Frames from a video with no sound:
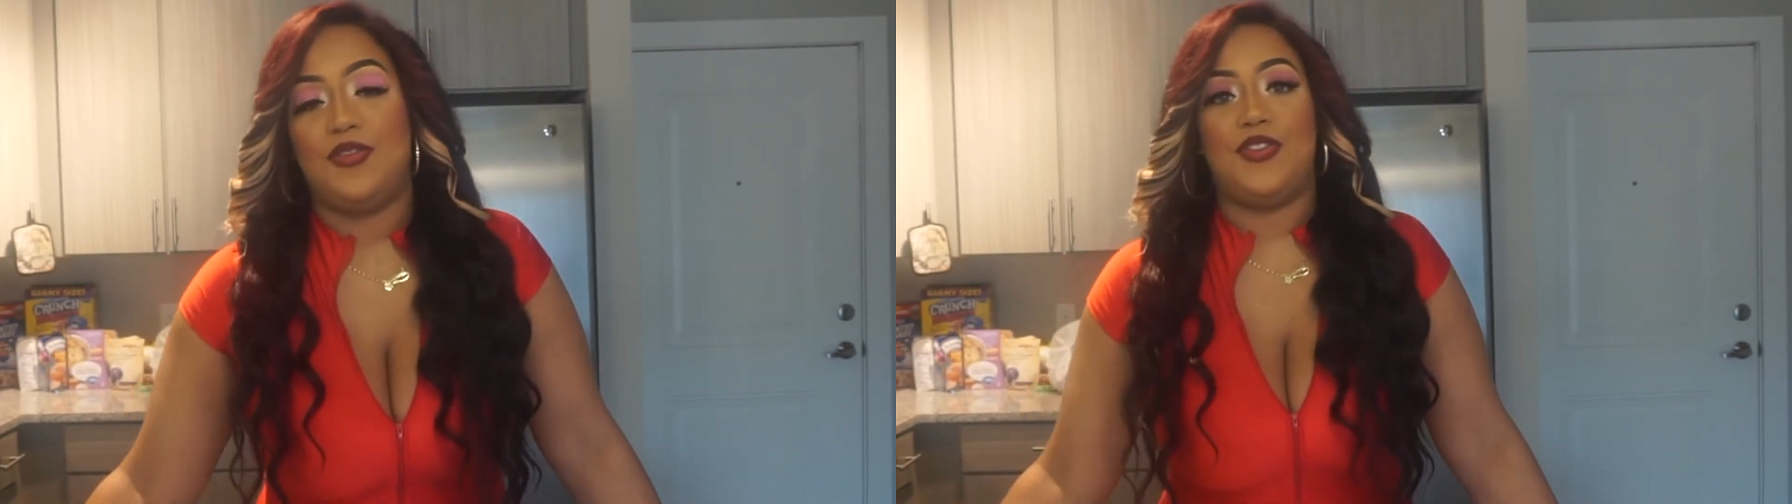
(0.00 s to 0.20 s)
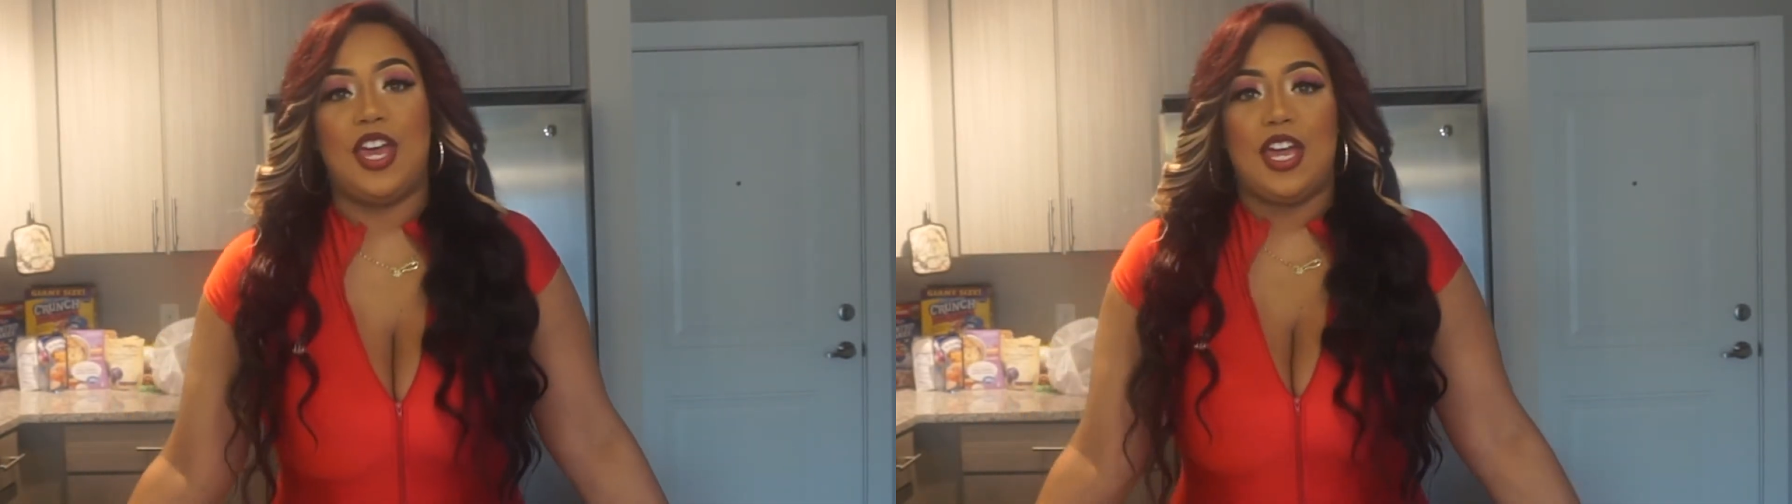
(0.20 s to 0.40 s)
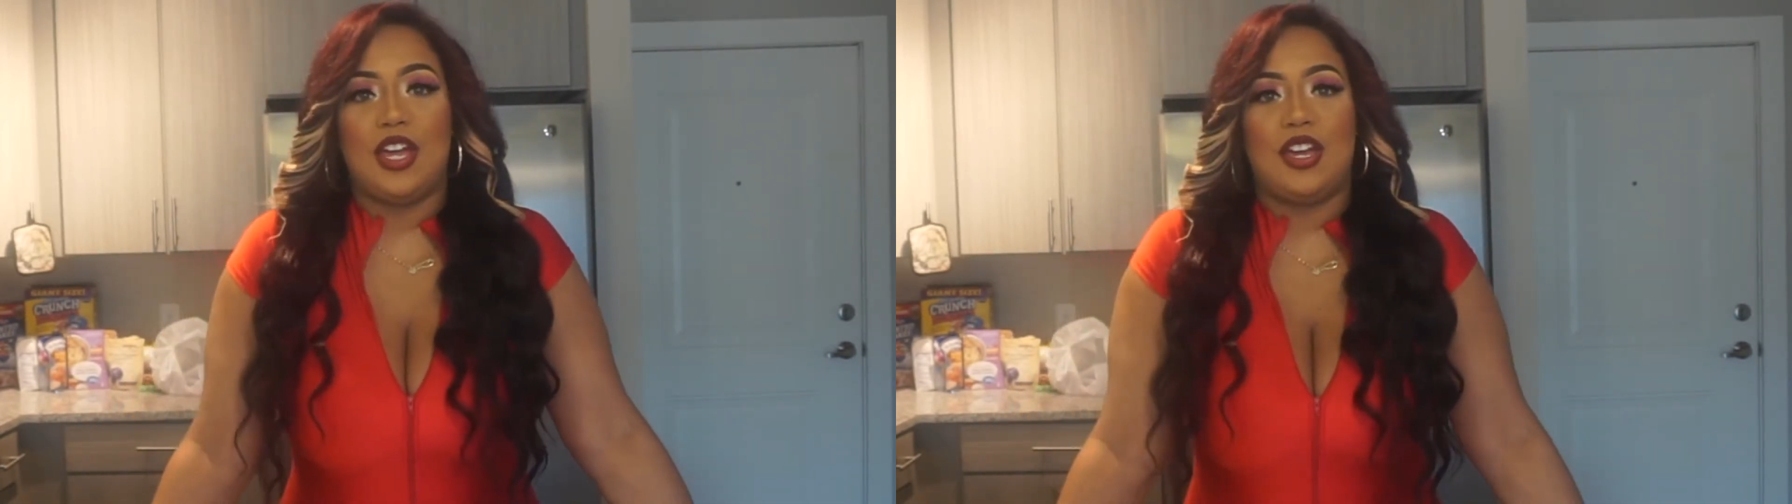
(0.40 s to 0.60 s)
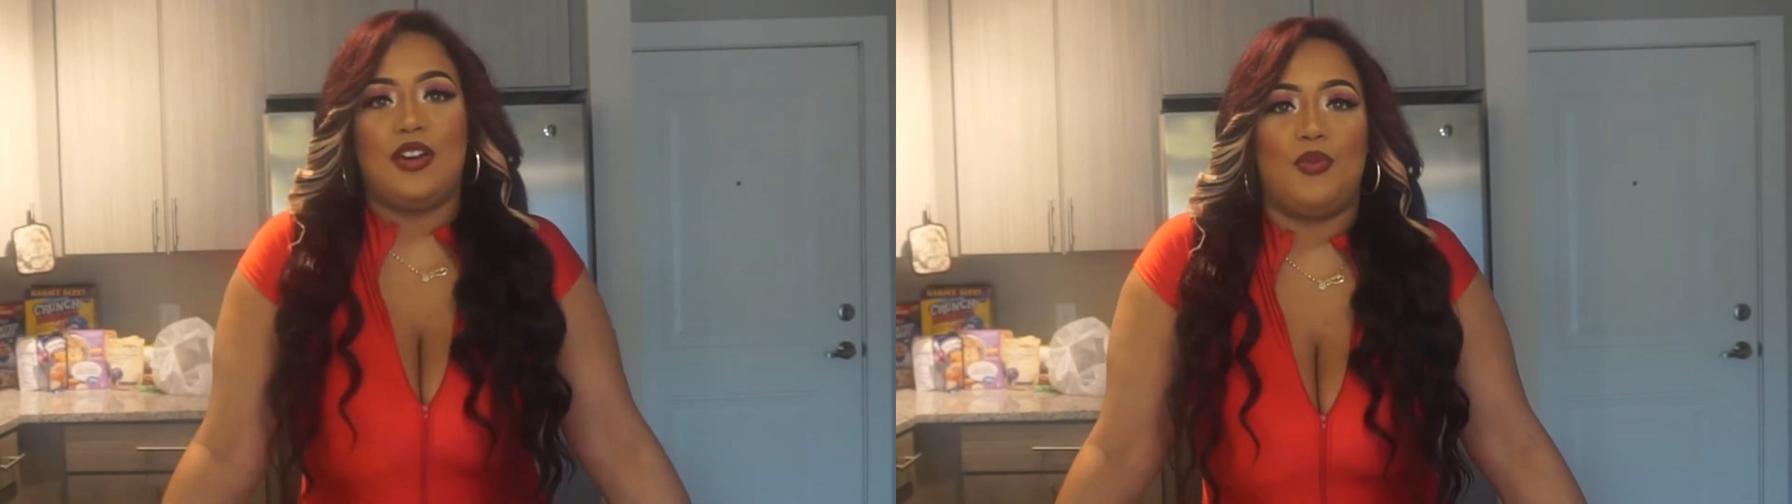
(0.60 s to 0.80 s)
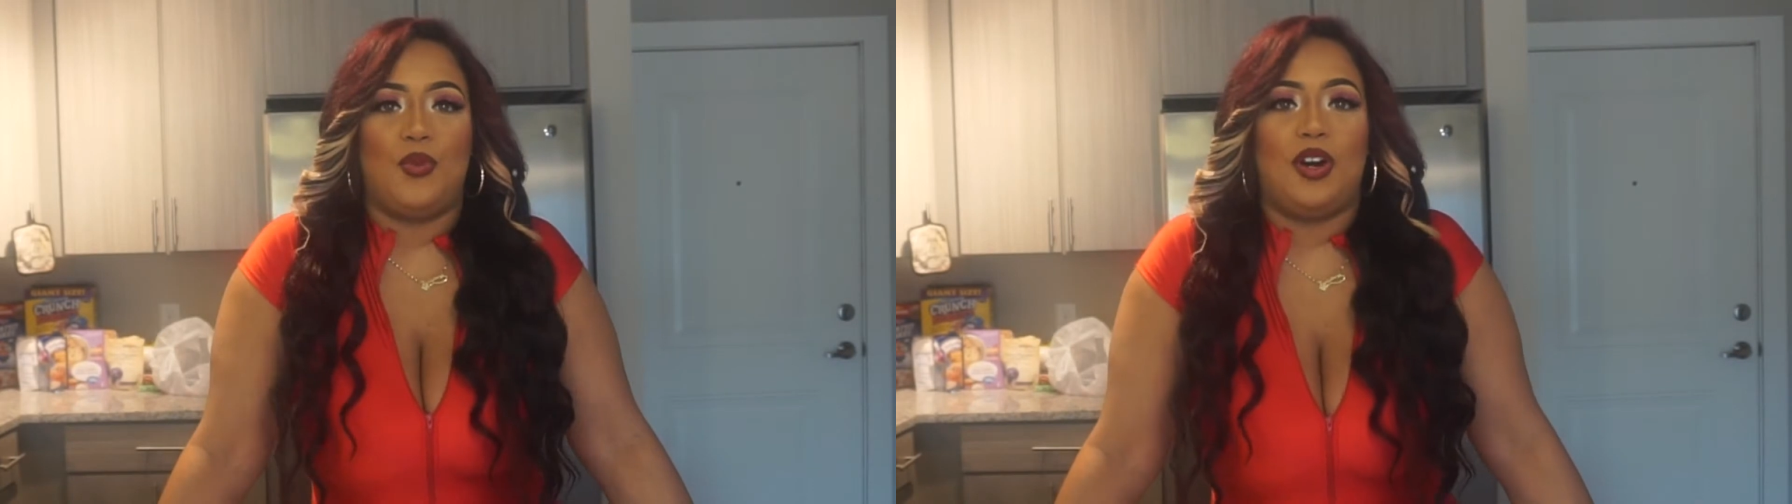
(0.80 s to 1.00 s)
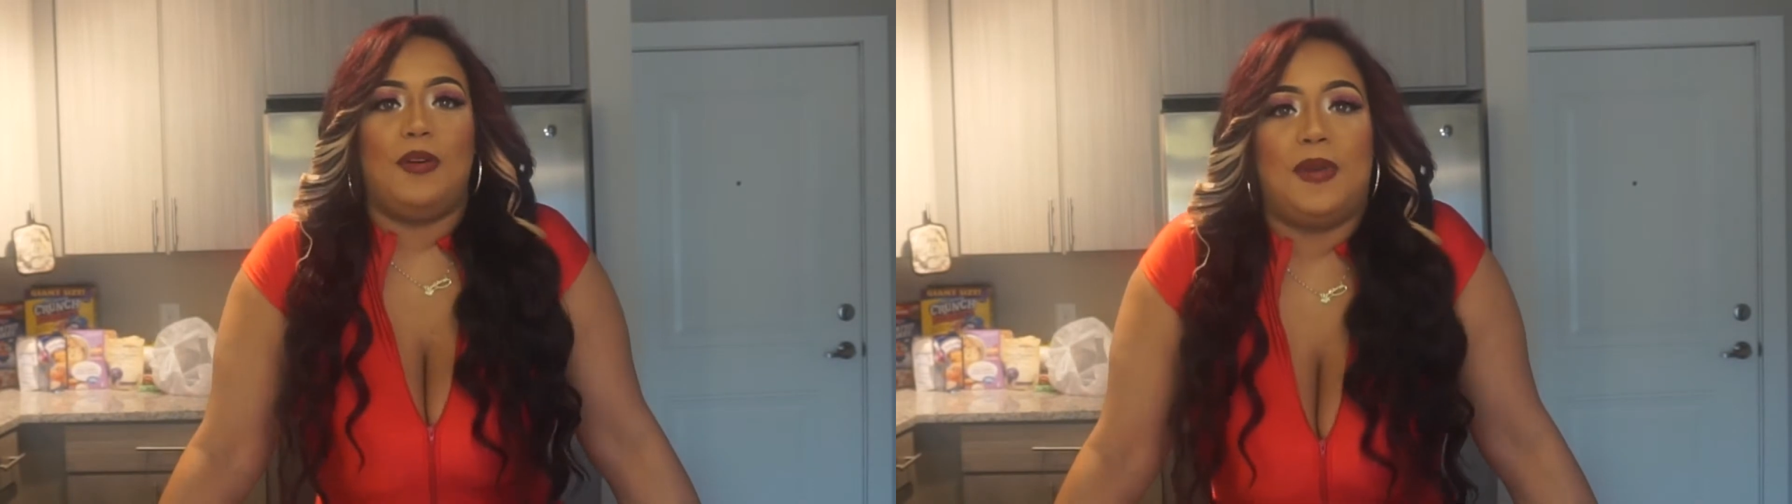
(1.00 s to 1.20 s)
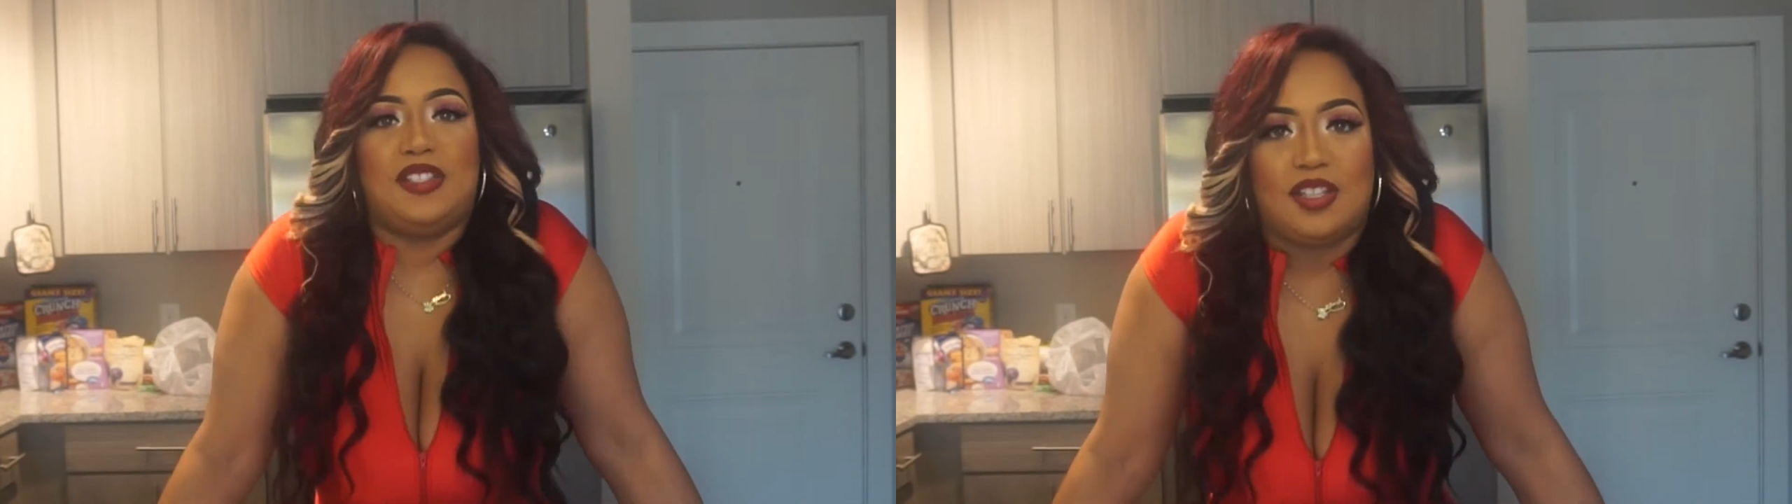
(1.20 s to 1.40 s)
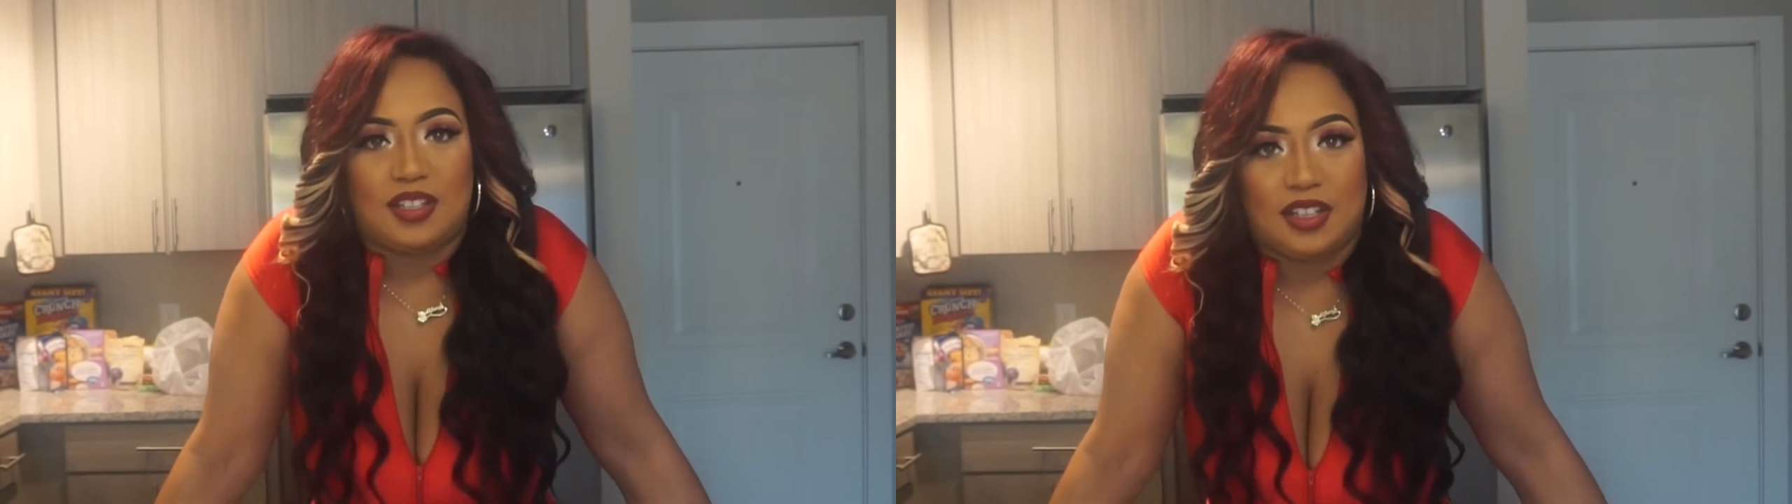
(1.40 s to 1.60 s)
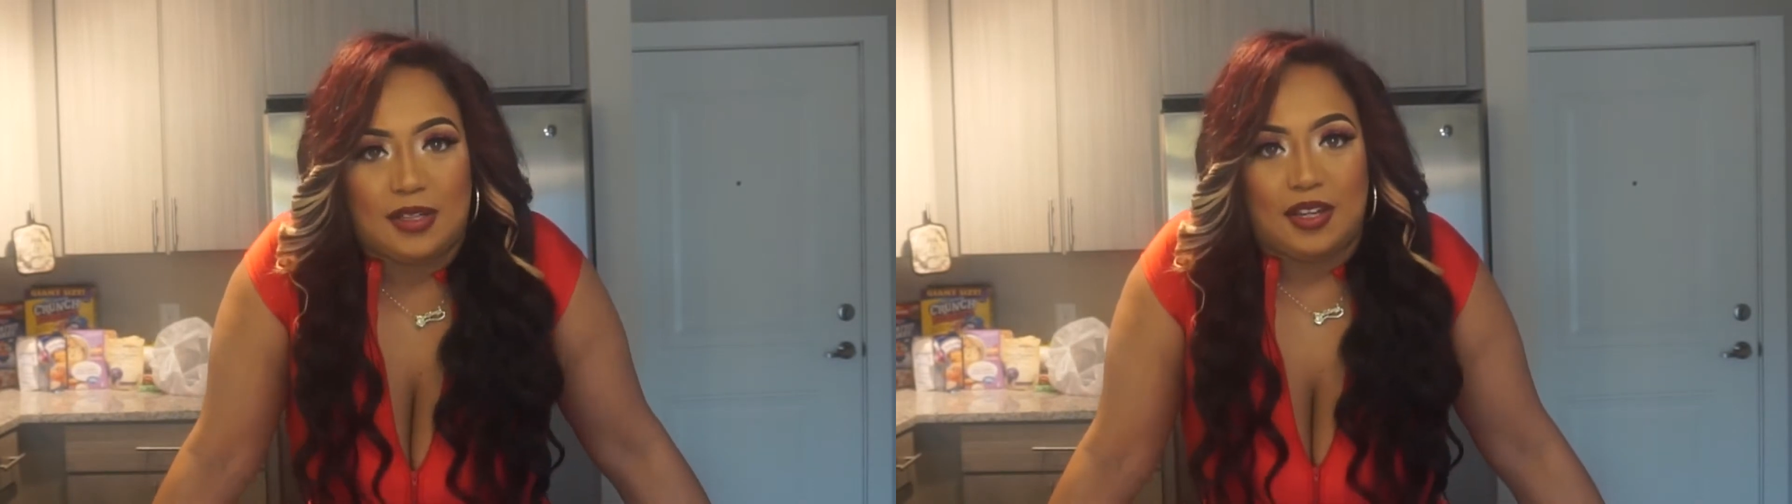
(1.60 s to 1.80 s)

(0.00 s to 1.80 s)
they were basically